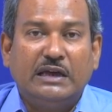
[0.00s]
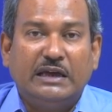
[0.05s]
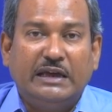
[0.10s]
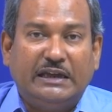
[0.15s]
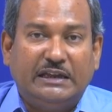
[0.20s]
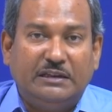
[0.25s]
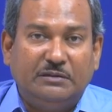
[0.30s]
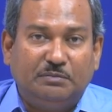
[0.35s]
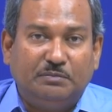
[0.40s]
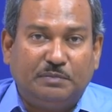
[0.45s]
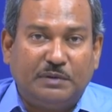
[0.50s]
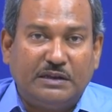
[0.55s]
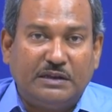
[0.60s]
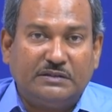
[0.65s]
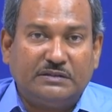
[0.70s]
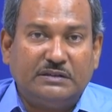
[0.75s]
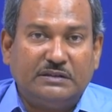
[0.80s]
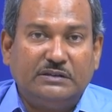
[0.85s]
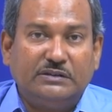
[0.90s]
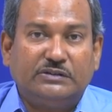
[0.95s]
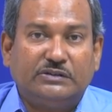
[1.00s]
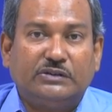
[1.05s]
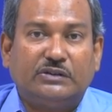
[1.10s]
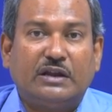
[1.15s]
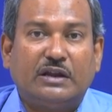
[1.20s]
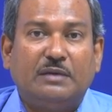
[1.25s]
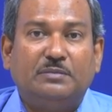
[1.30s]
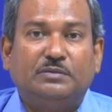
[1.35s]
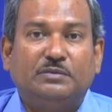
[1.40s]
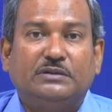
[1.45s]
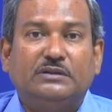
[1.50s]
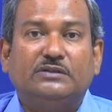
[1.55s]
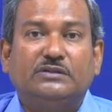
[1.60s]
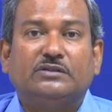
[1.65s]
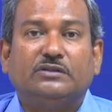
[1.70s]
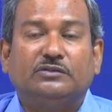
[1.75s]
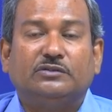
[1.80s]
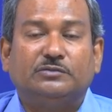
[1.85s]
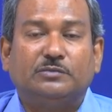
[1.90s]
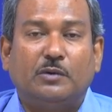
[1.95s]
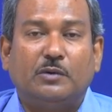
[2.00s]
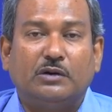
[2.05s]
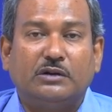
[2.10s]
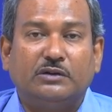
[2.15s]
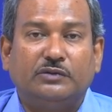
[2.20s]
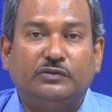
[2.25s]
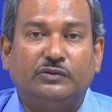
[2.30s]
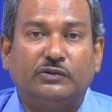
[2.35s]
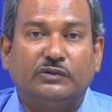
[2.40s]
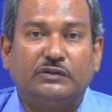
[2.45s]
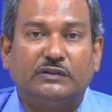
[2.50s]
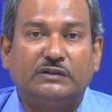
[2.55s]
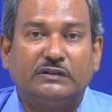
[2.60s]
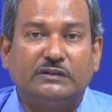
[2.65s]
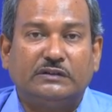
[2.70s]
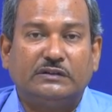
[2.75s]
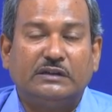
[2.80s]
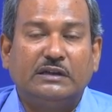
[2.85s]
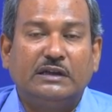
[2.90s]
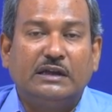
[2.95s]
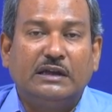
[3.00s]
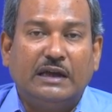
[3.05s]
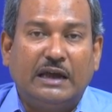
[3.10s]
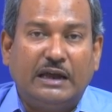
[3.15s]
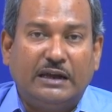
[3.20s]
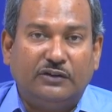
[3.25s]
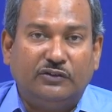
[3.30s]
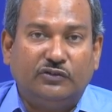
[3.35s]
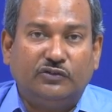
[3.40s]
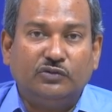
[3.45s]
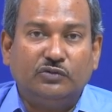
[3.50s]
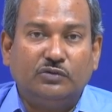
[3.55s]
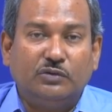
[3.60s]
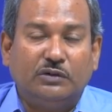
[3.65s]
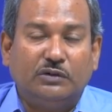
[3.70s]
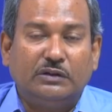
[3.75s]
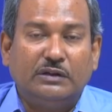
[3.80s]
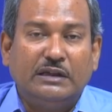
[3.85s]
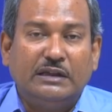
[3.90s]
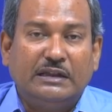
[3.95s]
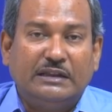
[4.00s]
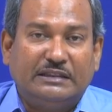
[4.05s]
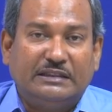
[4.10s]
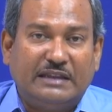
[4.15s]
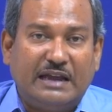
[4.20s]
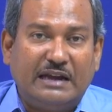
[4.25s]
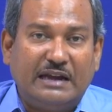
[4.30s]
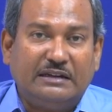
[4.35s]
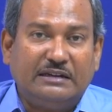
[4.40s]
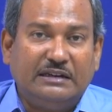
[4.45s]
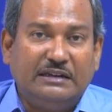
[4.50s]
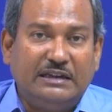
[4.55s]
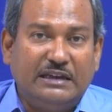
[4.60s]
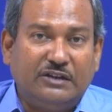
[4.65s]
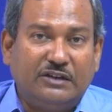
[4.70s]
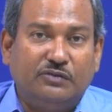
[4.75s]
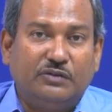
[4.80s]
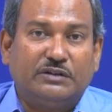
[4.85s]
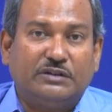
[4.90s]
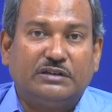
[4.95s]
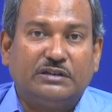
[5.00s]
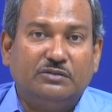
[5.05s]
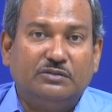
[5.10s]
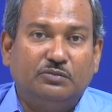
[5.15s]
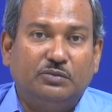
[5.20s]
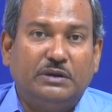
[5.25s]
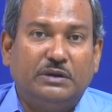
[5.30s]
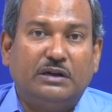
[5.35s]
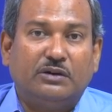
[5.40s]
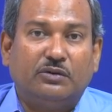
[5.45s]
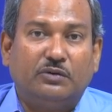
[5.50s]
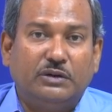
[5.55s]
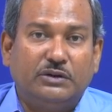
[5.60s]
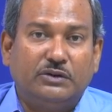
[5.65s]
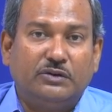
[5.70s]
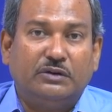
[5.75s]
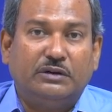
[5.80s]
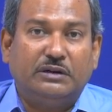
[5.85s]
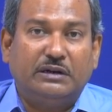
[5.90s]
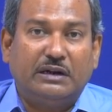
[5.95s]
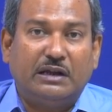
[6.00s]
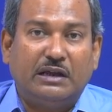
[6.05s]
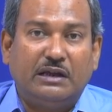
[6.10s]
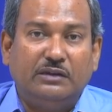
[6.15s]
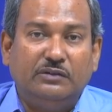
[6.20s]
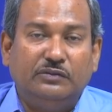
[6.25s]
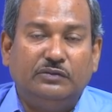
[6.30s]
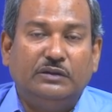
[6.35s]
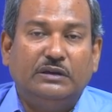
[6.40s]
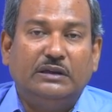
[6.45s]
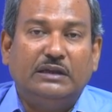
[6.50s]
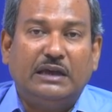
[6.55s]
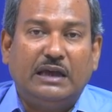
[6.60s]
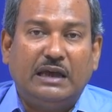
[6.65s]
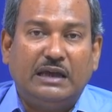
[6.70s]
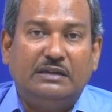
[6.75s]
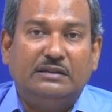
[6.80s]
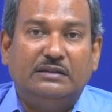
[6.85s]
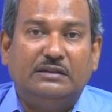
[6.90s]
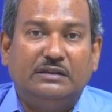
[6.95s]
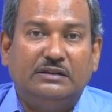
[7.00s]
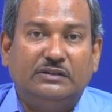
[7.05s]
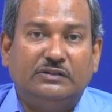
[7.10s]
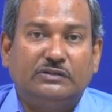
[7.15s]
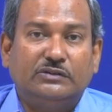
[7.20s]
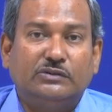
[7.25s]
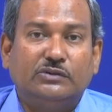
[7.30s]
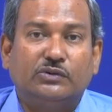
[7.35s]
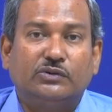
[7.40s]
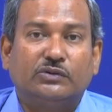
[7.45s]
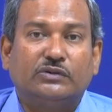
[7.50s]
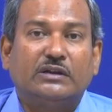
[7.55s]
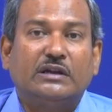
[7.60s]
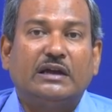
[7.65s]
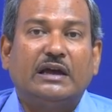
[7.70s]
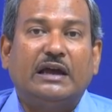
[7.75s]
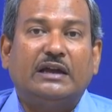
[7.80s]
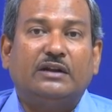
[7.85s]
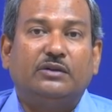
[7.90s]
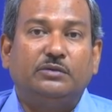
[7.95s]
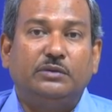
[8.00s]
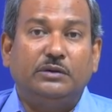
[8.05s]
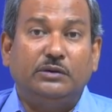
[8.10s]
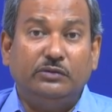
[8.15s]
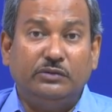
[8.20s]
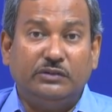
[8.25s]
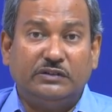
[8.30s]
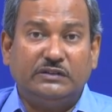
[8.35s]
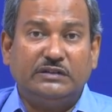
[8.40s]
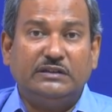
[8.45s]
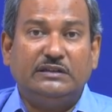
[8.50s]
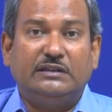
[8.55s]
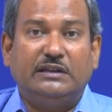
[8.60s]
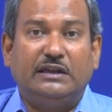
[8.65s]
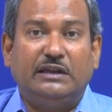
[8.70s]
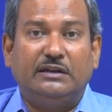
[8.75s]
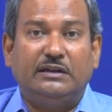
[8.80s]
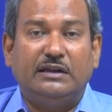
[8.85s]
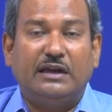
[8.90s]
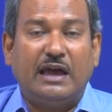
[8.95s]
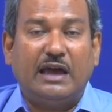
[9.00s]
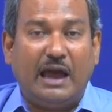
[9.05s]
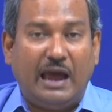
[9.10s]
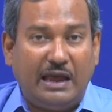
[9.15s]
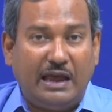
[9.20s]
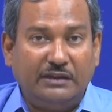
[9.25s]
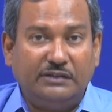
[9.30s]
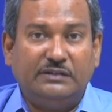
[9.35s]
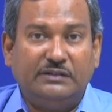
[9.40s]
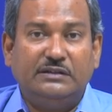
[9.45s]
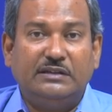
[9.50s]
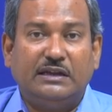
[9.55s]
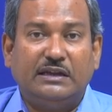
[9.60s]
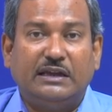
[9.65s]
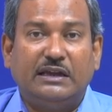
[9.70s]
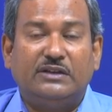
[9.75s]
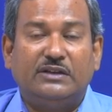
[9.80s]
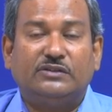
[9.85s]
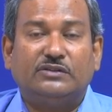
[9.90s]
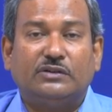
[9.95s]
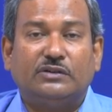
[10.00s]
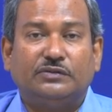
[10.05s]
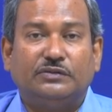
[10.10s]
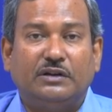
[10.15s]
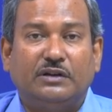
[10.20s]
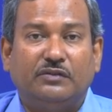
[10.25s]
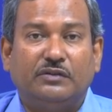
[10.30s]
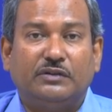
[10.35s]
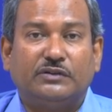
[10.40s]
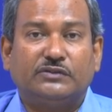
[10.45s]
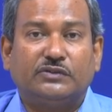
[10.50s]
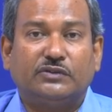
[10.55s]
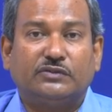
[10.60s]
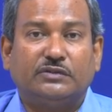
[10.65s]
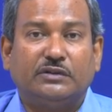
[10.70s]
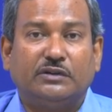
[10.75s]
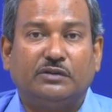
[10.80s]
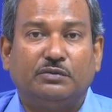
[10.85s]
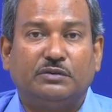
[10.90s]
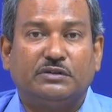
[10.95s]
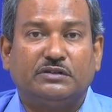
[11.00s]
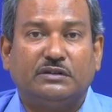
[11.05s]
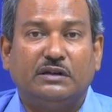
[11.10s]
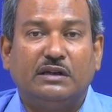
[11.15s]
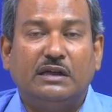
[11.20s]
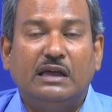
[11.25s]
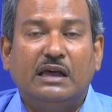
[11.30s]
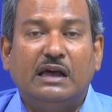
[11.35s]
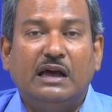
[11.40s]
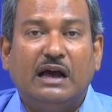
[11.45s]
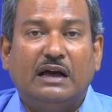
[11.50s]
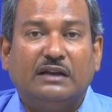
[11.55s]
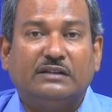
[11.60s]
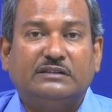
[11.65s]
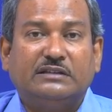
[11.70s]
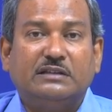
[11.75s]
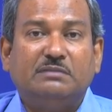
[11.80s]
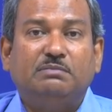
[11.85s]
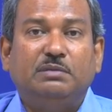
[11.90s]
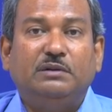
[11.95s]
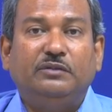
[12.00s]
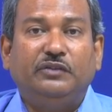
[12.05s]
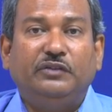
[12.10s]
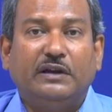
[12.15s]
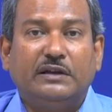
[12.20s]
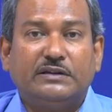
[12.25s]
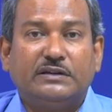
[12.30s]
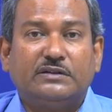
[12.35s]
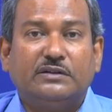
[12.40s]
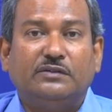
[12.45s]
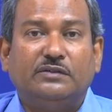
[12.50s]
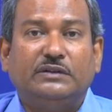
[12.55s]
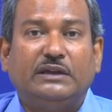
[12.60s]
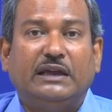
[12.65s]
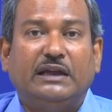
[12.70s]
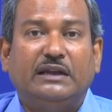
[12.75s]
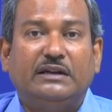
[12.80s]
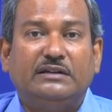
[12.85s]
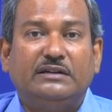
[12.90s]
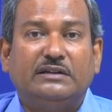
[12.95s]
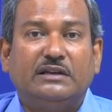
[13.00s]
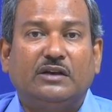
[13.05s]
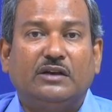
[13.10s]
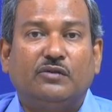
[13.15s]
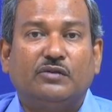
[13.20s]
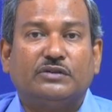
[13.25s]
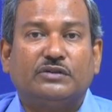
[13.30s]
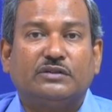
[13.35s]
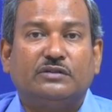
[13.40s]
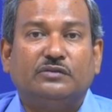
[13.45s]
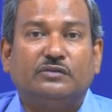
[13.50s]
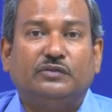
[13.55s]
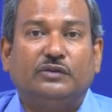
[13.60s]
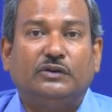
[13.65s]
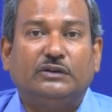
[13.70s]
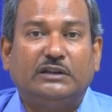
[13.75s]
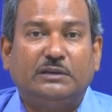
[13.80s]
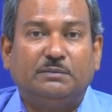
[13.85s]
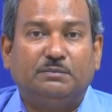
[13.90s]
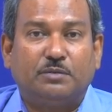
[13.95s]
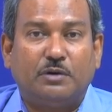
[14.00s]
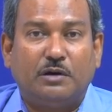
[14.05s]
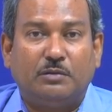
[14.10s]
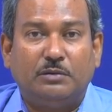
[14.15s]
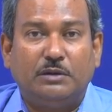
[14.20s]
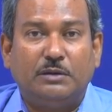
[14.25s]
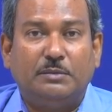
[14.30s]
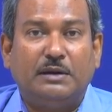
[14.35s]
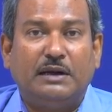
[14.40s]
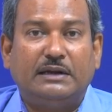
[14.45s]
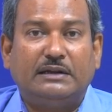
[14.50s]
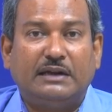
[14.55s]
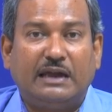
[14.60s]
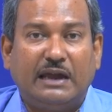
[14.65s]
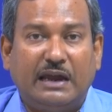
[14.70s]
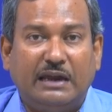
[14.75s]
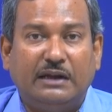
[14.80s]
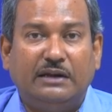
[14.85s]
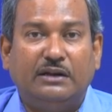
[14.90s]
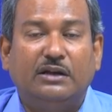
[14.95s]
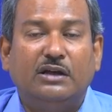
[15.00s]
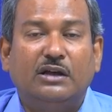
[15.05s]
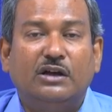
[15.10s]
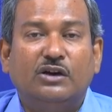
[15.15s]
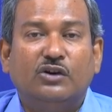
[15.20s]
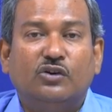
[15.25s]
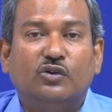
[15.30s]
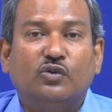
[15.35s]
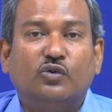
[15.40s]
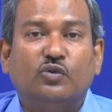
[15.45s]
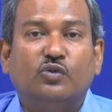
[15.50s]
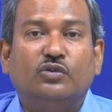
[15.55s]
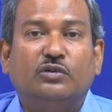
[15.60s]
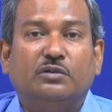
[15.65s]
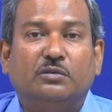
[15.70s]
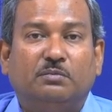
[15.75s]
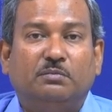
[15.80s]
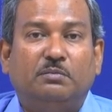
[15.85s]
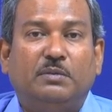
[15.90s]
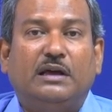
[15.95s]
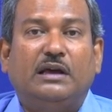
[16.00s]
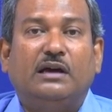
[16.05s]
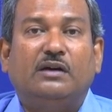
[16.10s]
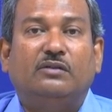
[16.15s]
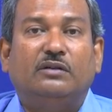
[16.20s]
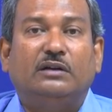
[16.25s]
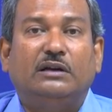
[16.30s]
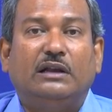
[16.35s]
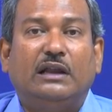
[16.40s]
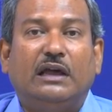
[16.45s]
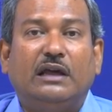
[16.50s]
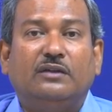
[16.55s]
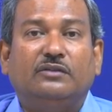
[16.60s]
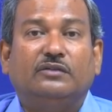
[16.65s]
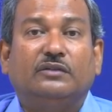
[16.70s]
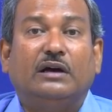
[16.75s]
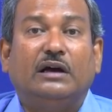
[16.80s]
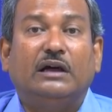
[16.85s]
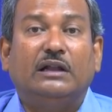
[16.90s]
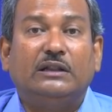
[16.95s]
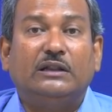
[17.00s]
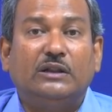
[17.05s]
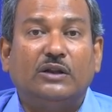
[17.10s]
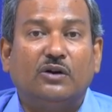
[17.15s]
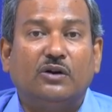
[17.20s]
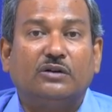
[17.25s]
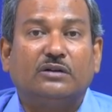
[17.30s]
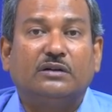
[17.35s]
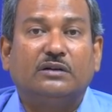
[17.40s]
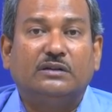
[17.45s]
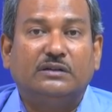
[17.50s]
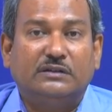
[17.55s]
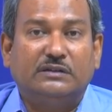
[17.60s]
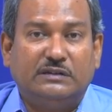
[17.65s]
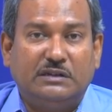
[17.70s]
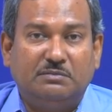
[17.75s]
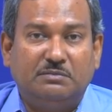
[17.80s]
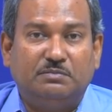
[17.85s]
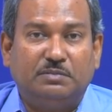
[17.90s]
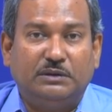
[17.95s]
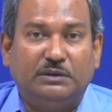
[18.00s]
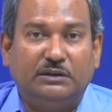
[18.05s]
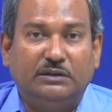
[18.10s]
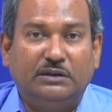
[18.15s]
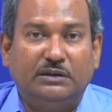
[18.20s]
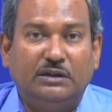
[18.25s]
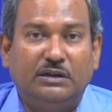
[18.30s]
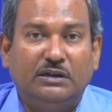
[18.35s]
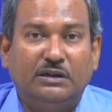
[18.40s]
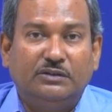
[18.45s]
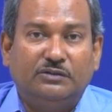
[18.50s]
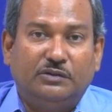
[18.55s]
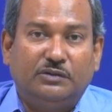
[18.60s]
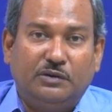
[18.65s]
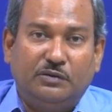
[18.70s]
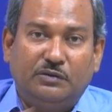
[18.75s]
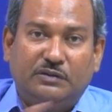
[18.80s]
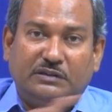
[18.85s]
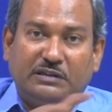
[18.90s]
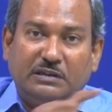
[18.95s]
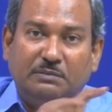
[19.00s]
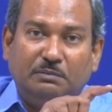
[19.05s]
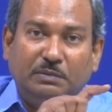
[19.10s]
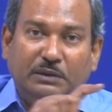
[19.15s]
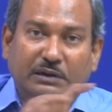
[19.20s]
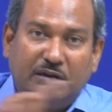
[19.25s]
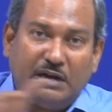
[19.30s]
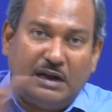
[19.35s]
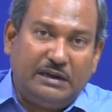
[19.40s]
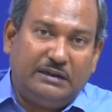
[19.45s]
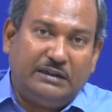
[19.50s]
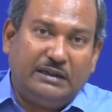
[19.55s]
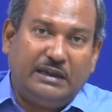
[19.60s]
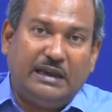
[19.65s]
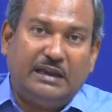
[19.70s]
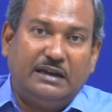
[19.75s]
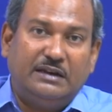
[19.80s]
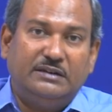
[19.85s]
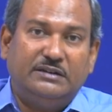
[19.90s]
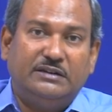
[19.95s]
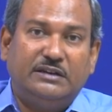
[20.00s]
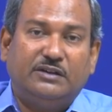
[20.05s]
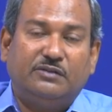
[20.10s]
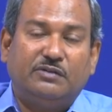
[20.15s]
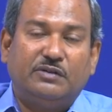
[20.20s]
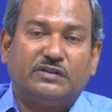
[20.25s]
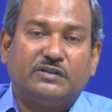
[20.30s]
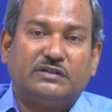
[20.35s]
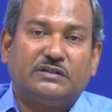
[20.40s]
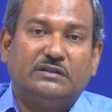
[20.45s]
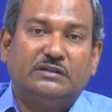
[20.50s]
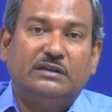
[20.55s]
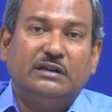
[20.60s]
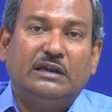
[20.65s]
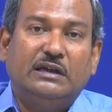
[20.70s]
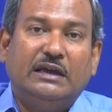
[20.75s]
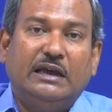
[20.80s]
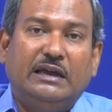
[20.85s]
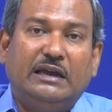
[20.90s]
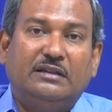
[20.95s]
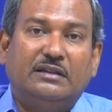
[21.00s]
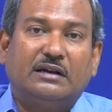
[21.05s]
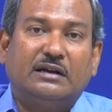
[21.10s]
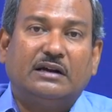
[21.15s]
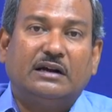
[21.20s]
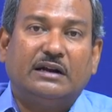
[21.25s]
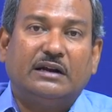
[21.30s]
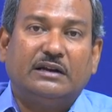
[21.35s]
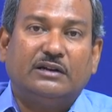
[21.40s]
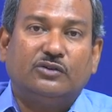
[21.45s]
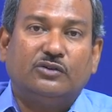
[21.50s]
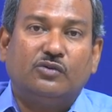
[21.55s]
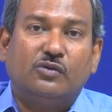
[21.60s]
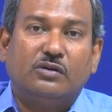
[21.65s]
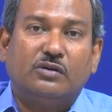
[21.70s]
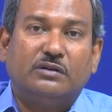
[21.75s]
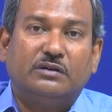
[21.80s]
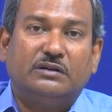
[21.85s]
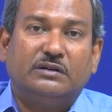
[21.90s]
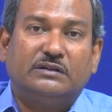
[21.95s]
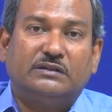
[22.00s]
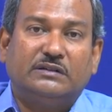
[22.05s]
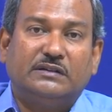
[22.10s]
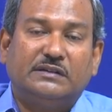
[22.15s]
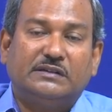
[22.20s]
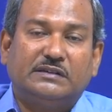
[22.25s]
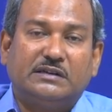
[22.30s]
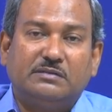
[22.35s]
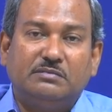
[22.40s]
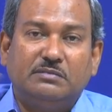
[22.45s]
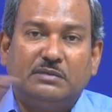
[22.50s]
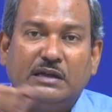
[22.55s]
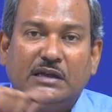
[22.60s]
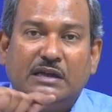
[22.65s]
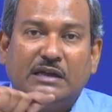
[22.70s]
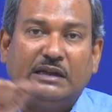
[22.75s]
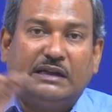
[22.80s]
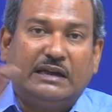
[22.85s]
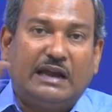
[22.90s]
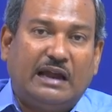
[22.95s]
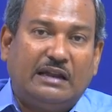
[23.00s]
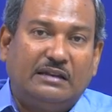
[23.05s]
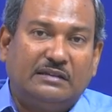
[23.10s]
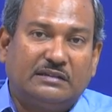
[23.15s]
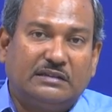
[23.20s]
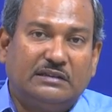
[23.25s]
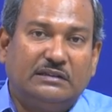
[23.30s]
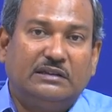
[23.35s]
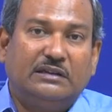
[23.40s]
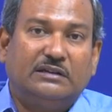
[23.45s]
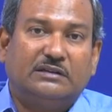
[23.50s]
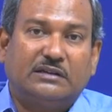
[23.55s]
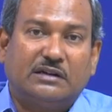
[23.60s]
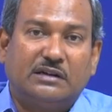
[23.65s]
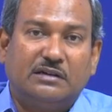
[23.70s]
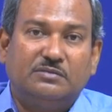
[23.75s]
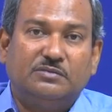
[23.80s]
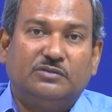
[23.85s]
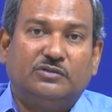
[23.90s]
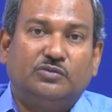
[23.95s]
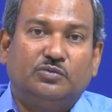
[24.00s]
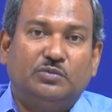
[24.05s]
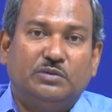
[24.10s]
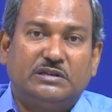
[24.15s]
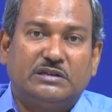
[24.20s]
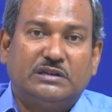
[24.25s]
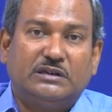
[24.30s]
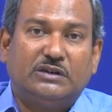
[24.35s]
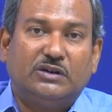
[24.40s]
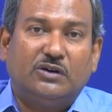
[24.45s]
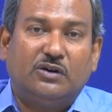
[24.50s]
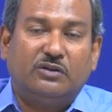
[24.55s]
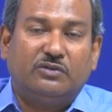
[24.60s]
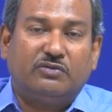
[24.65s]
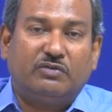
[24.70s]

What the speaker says: in presence or absence of body forces, and so on. That equation we are going to derive in this course, and we would see then, as in the case of Navier-Stokes equation, a simplification of the energy equation for the problem at hand would make our life a lot simpler. So, you would simply write the energy equation in the correct coordinate system, cancel the terms which are not